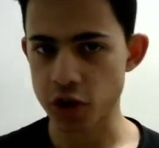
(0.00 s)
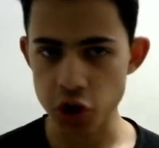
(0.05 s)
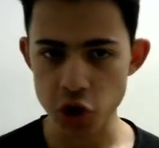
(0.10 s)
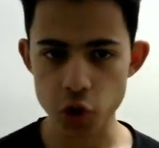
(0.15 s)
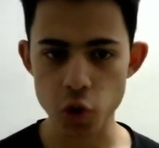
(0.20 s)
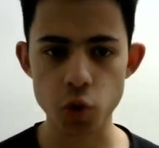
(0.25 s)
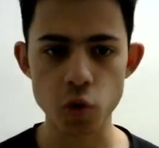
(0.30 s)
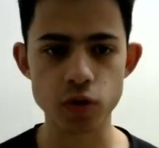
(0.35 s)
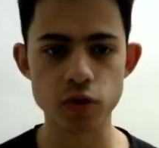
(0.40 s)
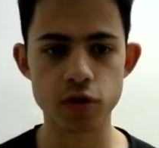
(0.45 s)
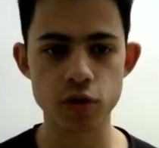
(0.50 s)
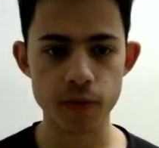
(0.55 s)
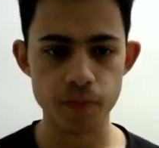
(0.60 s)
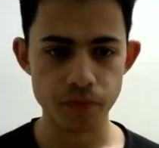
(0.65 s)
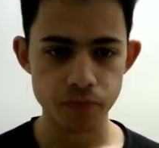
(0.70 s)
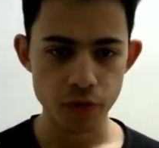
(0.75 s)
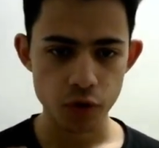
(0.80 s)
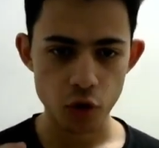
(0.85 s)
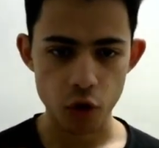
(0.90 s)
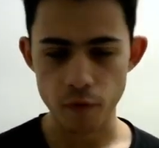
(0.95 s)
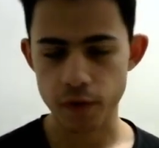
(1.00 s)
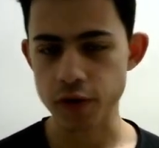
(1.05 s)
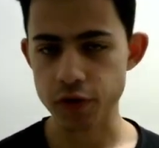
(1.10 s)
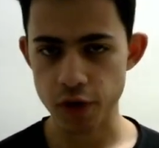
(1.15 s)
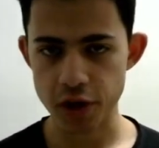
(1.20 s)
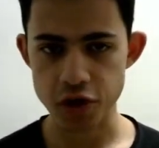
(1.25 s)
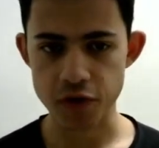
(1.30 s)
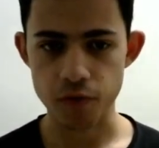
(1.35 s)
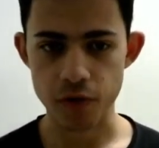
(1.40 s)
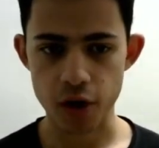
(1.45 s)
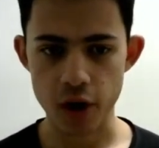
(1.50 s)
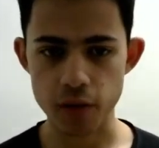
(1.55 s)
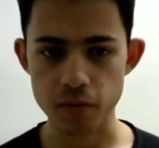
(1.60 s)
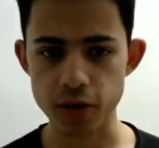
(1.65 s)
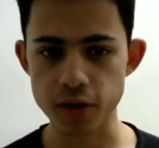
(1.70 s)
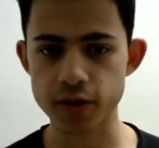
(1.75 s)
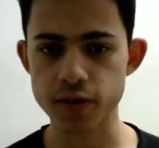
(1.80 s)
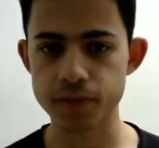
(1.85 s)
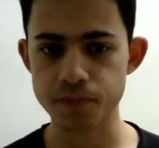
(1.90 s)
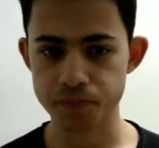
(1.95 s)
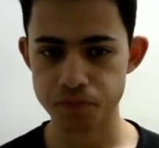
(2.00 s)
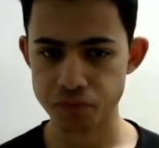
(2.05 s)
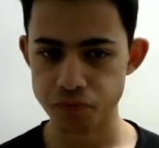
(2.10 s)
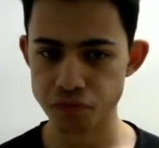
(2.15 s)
use configuration variables